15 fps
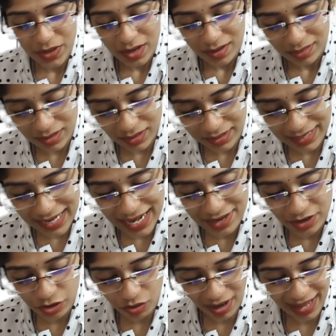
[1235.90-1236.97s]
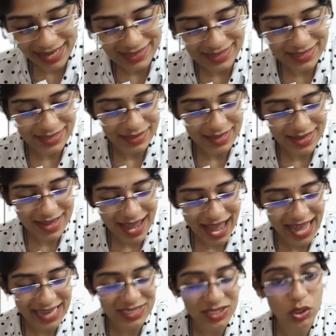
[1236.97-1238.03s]
the dendrites, the
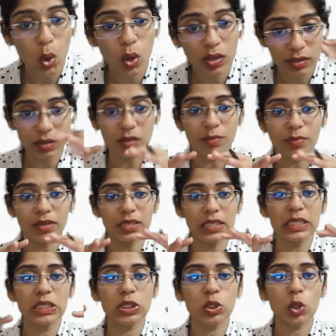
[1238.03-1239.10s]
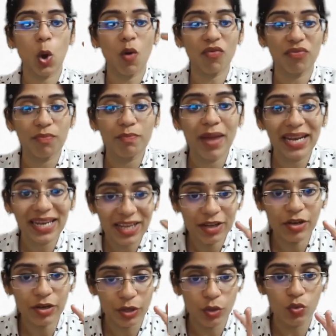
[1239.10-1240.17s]
axon terminals of many
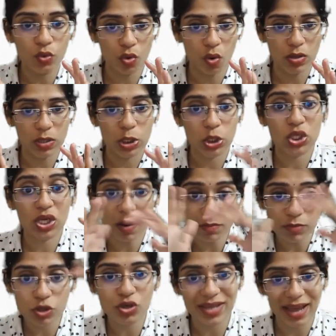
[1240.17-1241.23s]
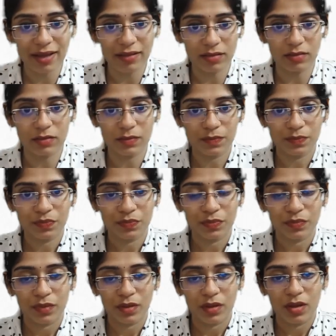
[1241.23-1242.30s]
neurons come together,
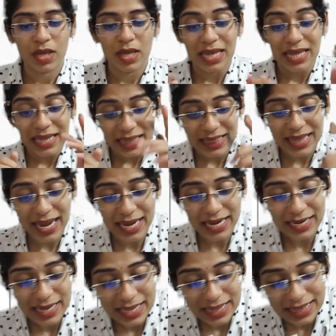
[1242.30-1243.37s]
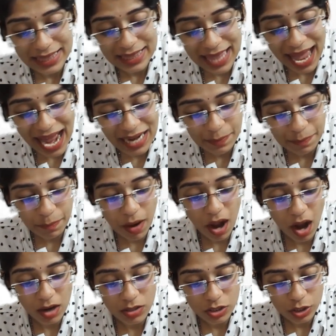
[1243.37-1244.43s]
then that
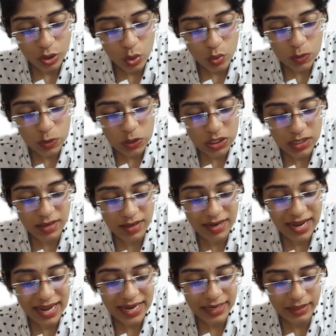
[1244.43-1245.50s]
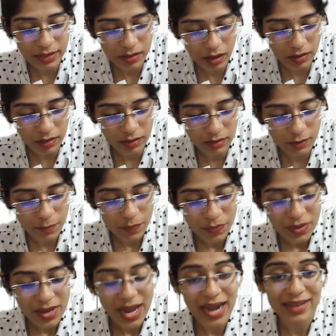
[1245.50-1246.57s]
part looks grey in color,
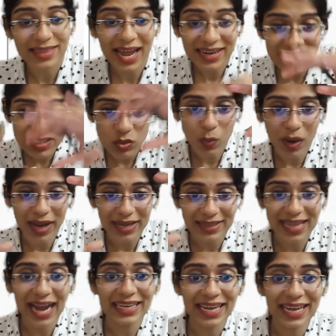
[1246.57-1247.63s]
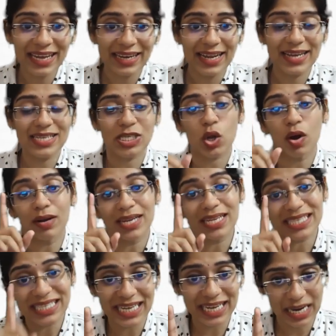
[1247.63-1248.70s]
and that is why that area is called
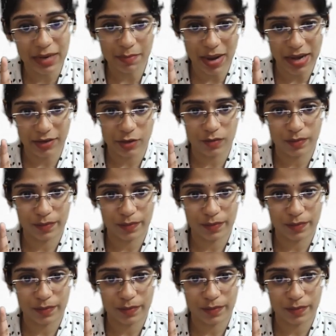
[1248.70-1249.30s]
as grey matter.